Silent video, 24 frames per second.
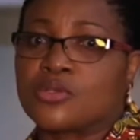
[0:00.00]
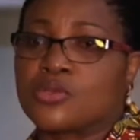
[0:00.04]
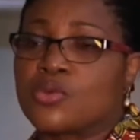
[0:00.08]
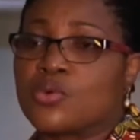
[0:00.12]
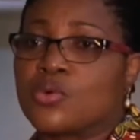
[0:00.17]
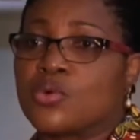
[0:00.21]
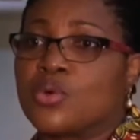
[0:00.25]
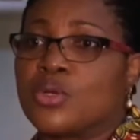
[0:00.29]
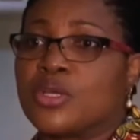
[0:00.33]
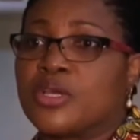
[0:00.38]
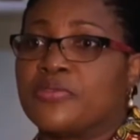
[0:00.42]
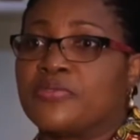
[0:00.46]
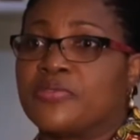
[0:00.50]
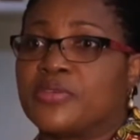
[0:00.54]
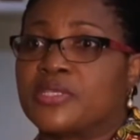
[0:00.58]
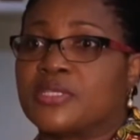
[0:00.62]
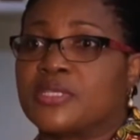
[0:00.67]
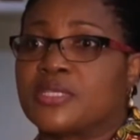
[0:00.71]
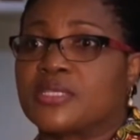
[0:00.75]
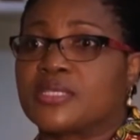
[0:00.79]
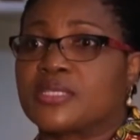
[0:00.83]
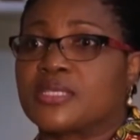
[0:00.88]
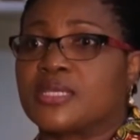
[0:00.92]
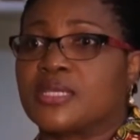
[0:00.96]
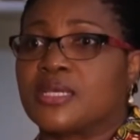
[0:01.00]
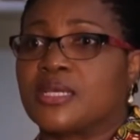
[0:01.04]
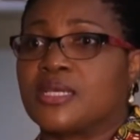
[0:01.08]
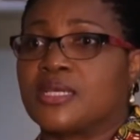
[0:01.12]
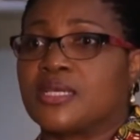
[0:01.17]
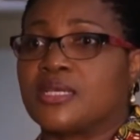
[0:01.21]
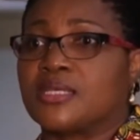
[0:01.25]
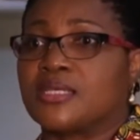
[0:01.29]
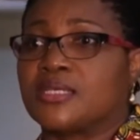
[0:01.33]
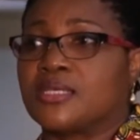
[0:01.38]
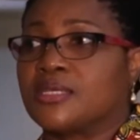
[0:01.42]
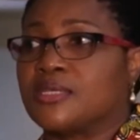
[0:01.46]
so if it is,
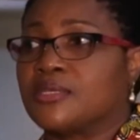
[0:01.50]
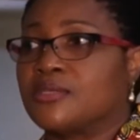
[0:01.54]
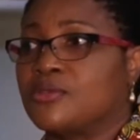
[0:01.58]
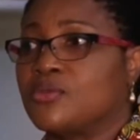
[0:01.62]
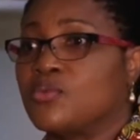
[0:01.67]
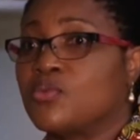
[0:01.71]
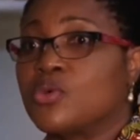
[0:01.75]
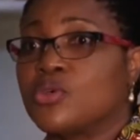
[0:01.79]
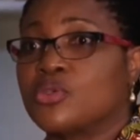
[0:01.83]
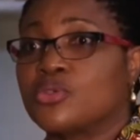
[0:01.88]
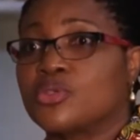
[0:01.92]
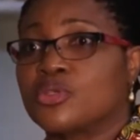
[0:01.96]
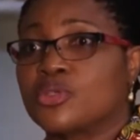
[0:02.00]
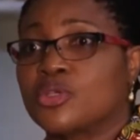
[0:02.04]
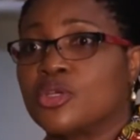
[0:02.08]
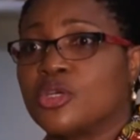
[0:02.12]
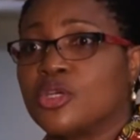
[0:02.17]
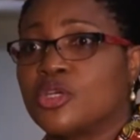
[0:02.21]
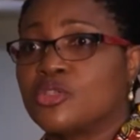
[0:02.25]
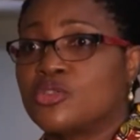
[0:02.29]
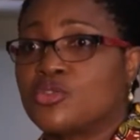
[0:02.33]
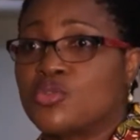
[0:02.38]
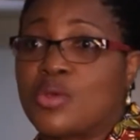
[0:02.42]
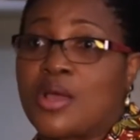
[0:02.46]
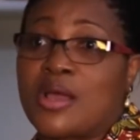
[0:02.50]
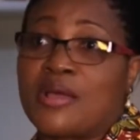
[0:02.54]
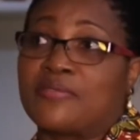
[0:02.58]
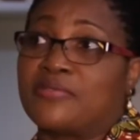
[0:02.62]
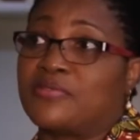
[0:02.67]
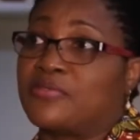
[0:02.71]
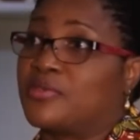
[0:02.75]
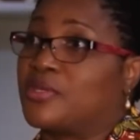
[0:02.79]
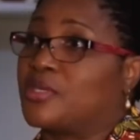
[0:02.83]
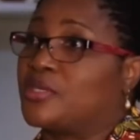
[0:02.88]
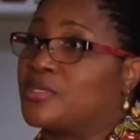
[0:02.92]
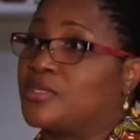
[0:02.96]
you want to
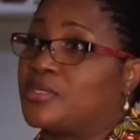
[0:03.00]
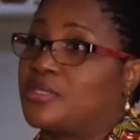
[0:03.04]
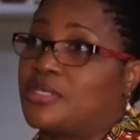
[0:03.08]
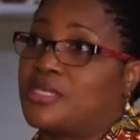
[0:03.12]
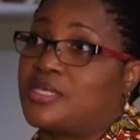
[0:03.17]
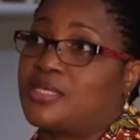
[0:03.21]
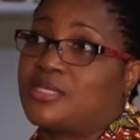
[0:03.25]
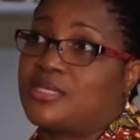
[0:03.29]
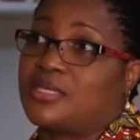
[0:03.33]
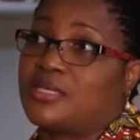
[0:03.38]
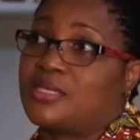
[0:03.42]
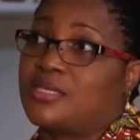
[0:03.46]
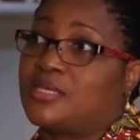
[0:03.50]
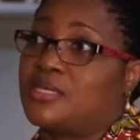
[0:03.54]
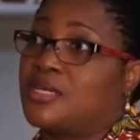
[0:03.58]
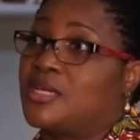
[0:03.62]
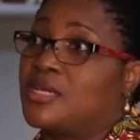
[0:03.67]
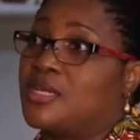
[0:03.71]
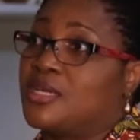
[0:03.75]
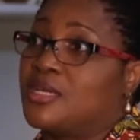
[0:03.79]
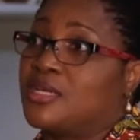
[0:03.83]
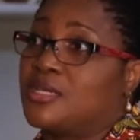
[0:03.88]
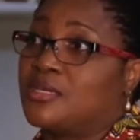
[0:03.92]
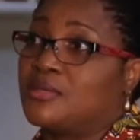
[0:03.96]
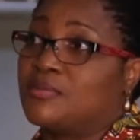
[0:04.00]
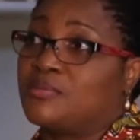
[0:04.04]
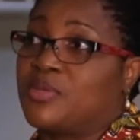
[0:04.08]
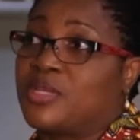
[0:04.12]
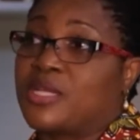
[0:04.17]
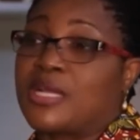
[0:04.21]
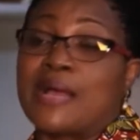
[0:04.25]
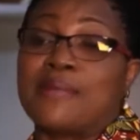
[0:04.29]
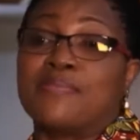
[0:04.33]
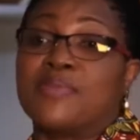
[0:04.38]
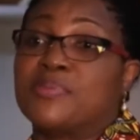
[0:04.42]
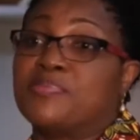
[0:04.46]
have, let's say,
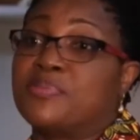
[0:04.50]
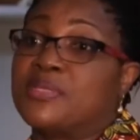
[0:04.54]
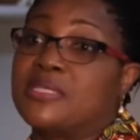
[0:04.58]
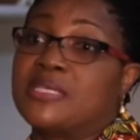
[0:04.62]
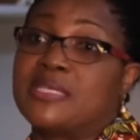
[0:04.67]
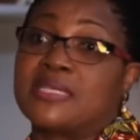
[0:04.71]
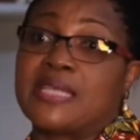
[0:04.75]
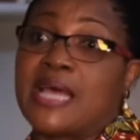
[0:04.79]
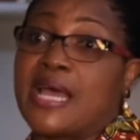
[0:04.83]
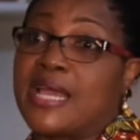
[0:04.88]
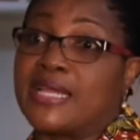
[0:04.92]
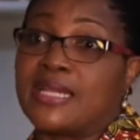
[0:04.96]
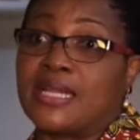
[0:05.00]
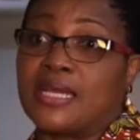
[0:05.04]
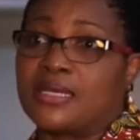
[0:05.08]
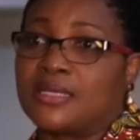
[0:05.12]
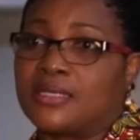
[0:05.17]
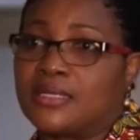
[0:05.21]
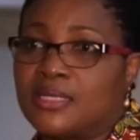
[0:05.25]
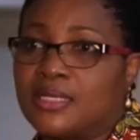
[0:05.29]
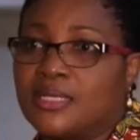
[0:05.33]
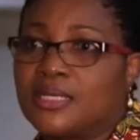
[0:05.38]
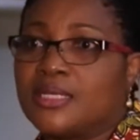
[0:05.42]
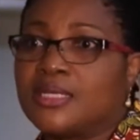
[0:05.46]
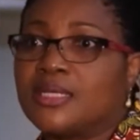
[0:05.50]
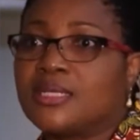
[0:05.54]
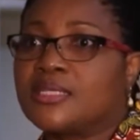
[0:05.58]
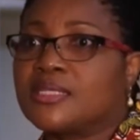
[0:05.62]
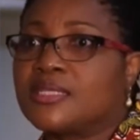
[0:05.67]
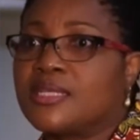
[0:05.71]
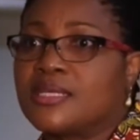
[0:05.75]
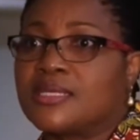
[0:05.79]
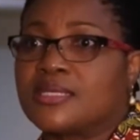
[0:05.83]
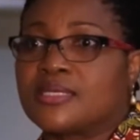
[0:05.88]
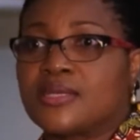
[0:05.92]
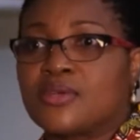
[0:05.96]
become a designer,
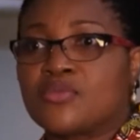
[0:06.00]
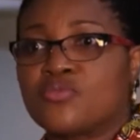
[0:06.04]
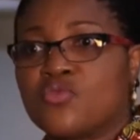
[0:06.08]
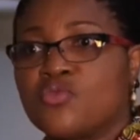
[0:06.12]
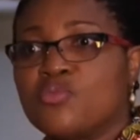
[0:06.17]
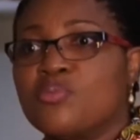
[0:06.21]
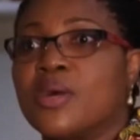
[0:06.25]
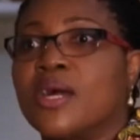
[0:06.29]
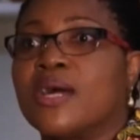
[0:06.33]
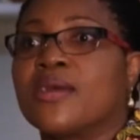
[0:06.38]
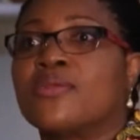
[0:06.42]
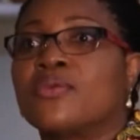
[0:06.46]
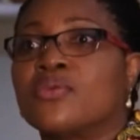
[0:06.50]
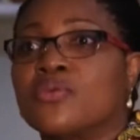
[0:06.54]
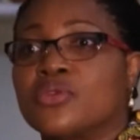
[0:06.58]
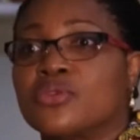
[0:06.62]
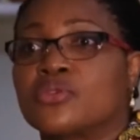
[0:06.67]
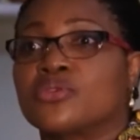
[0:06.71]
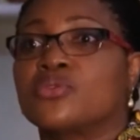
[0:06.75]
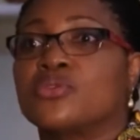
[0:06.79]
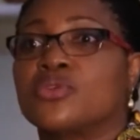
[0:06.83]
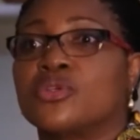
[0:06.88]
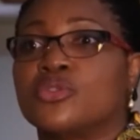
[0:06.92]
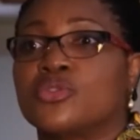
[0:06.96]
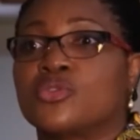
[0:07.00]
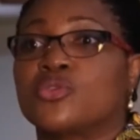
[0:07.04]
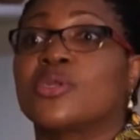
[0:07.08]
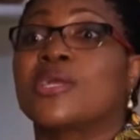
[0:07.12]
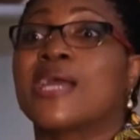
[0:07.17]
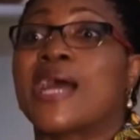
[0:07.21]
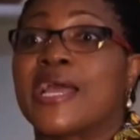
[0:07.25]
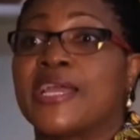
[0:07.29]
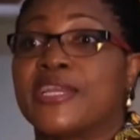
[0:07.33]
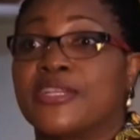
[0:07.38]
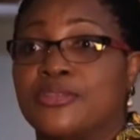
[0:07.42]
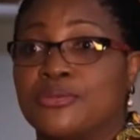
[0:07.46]
there is a woman who is going to
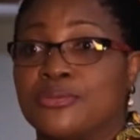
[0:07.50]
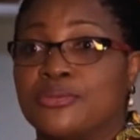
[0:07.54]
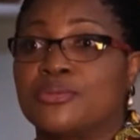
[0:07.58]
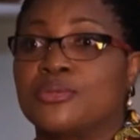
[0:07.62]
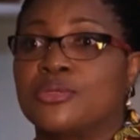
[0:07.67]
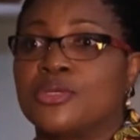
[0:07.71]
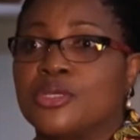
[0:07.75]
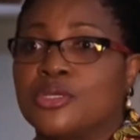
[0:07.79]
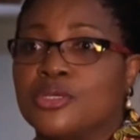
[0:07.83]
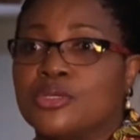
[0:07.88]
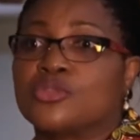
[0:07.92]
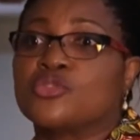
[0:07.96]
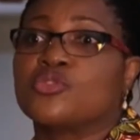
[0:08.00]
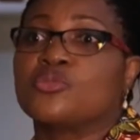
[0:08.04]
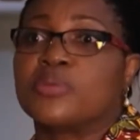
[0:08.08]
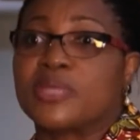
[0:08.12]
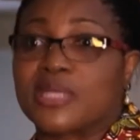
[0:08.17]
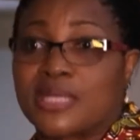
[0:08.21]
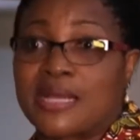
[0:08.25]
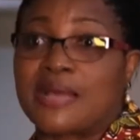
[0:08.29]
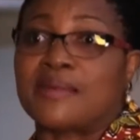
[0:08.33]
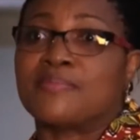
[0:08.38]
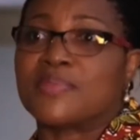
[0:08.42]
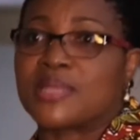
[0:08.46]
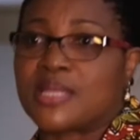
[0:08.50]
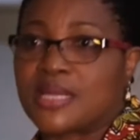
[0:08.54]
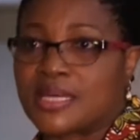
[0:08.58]
guide you to become